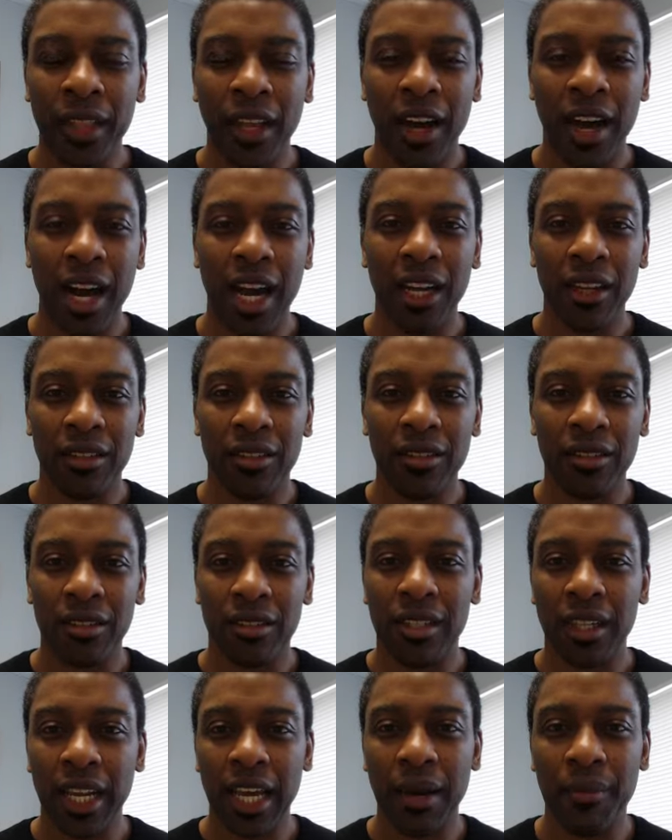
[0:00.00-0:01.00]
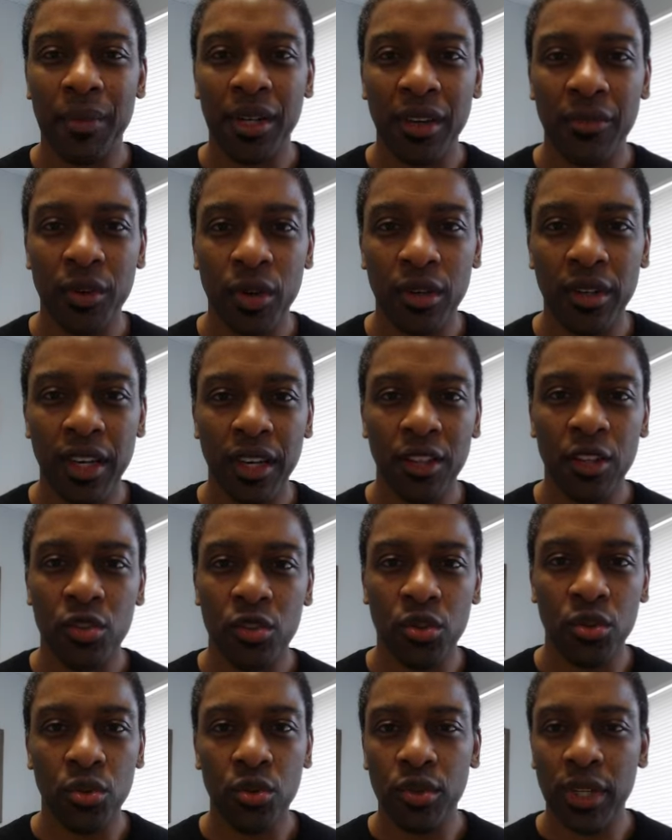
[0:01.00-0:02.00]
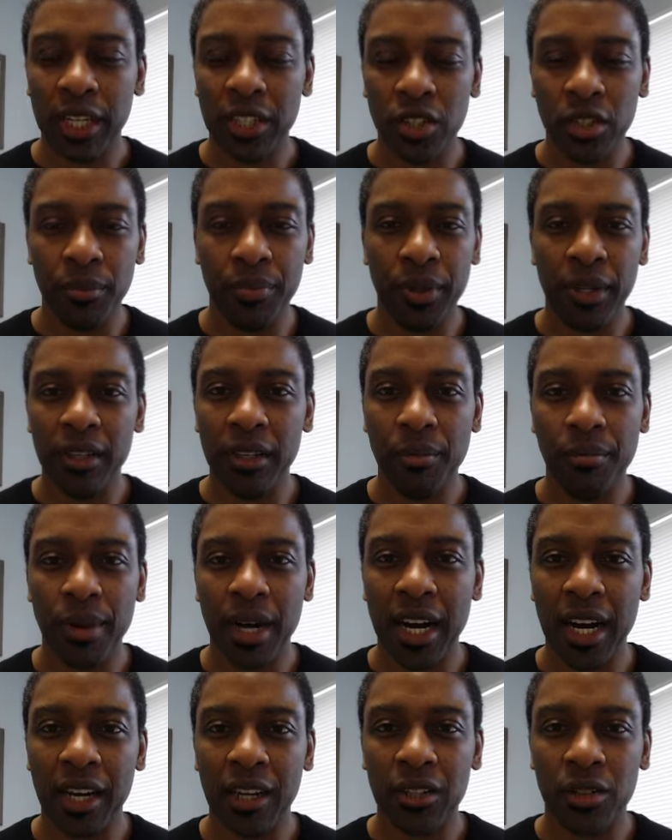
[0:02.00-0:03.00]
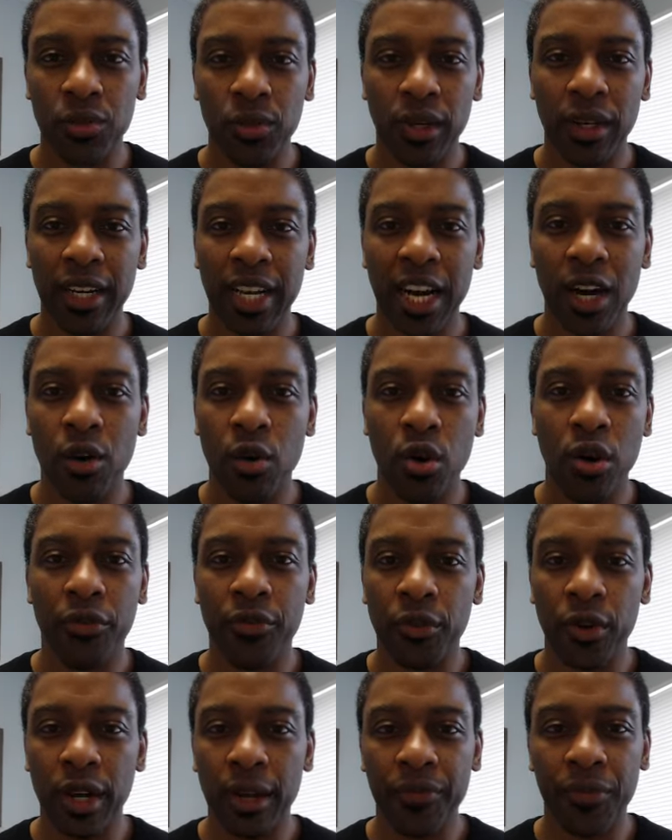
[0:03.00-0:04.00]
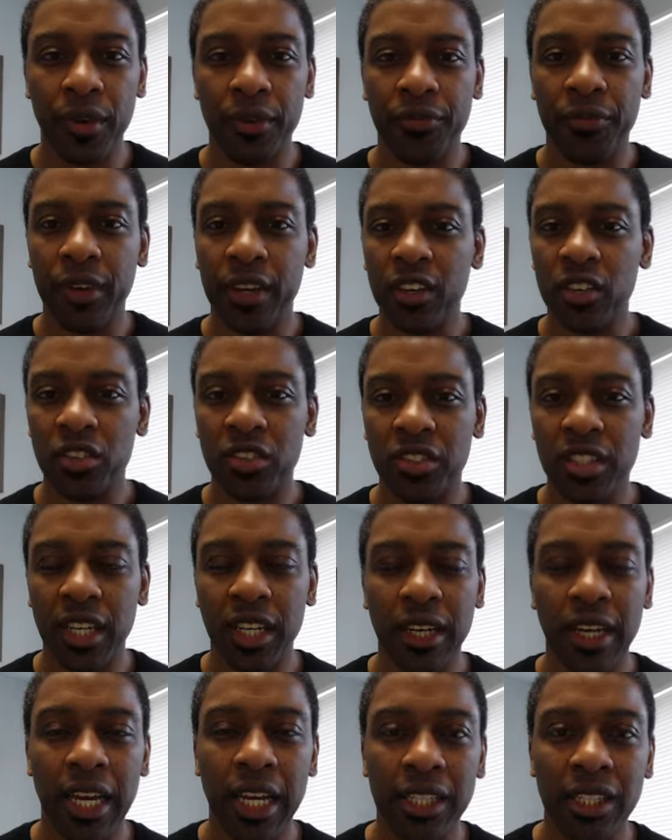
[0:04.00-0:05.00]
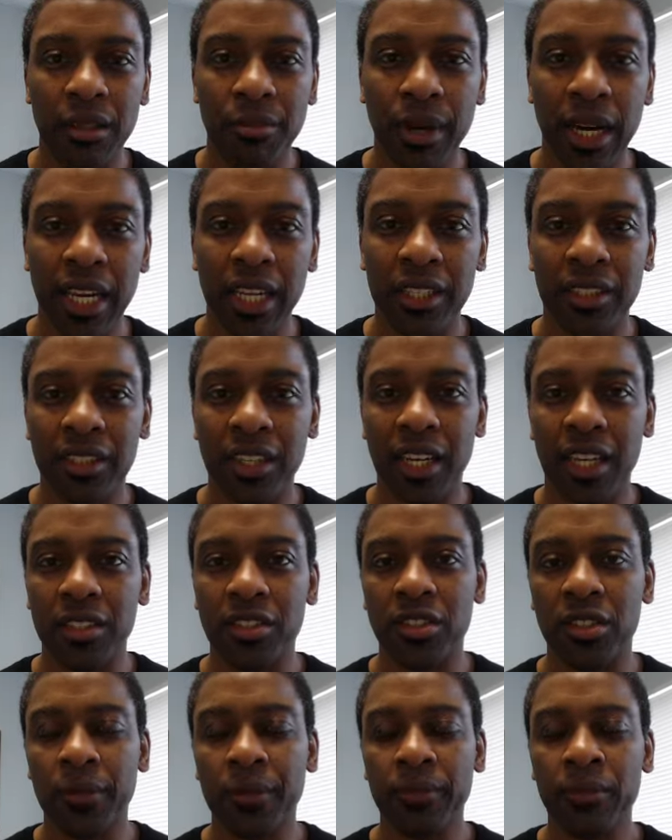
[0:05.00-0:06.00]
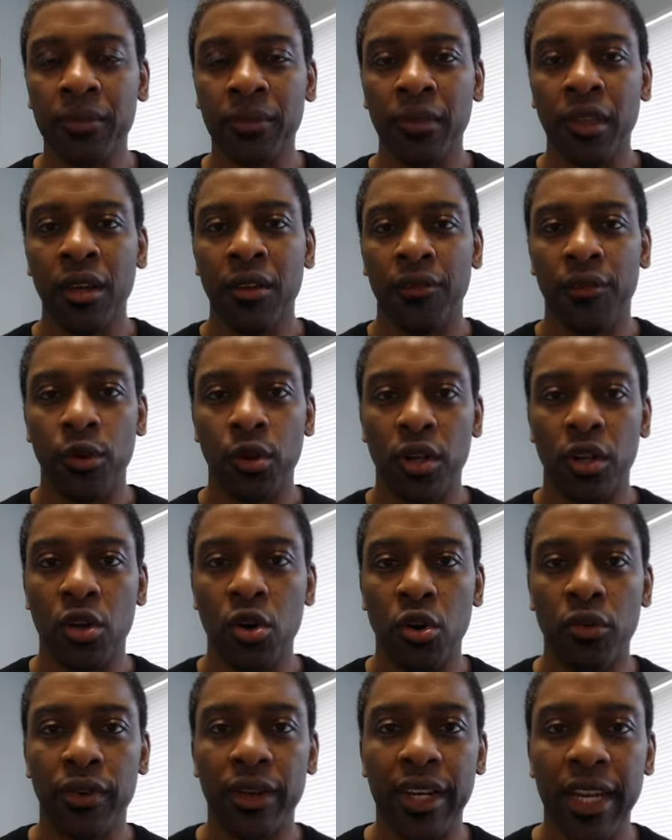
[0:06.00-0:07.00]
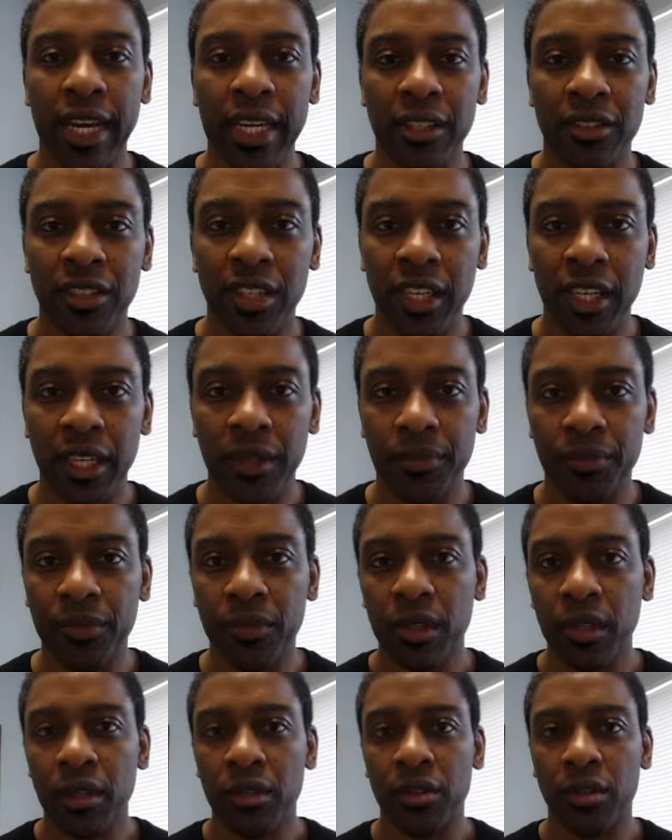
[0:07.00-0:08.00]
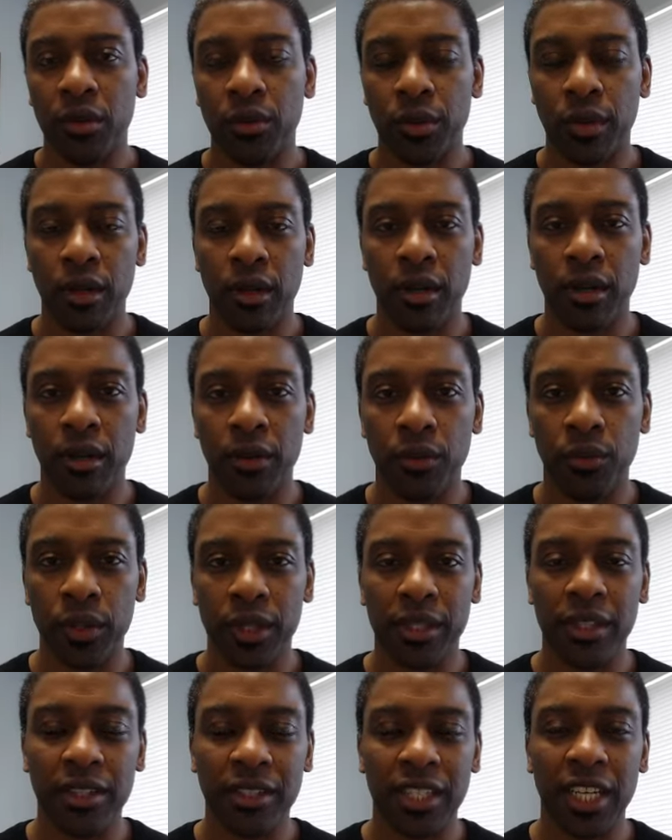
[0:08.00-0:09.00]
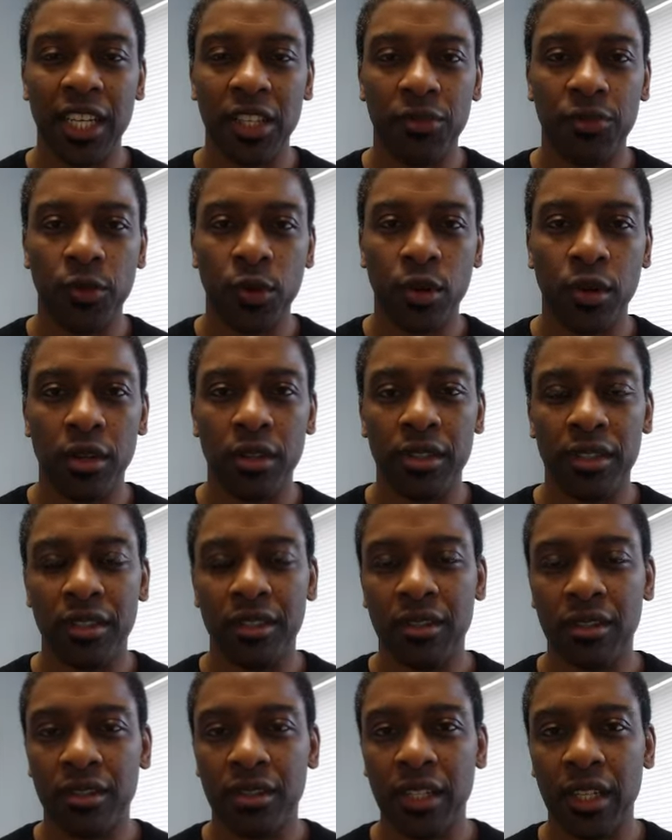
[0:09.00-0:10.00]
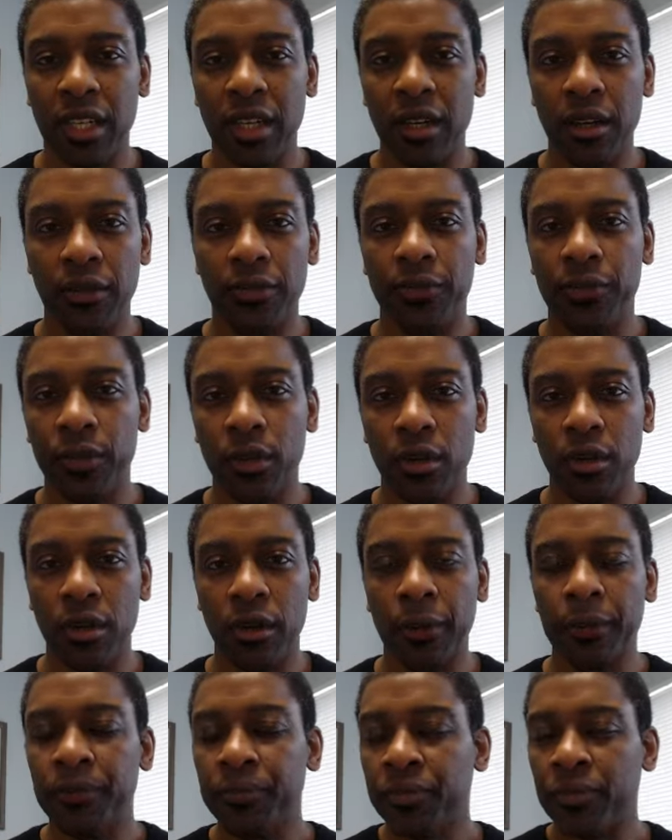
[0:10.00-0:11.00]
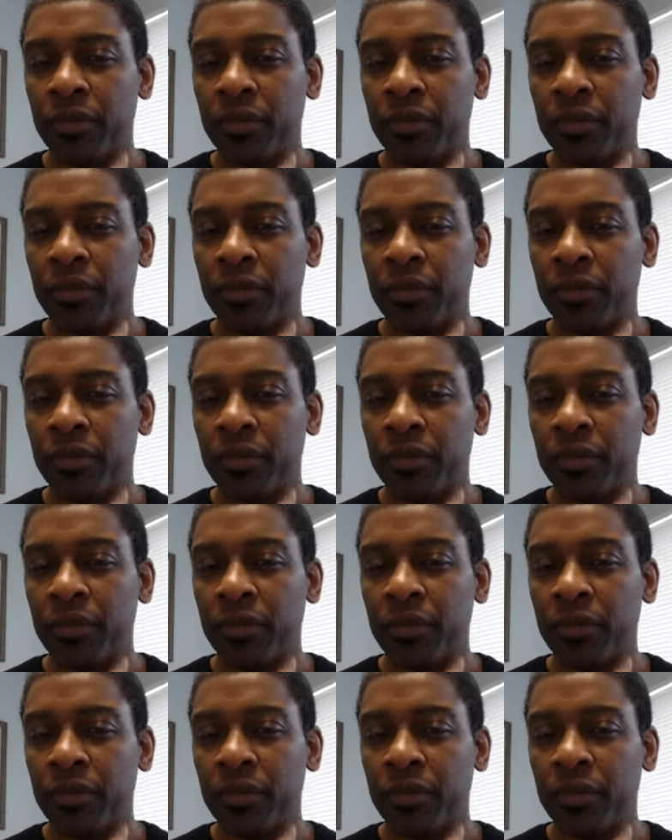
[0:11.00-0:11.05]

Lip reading: All right. So today I'm gonna give you another tool that you can put in the box. We are now offering the finger stick antibody test for the COVID-19. So we're with this test for is to see if you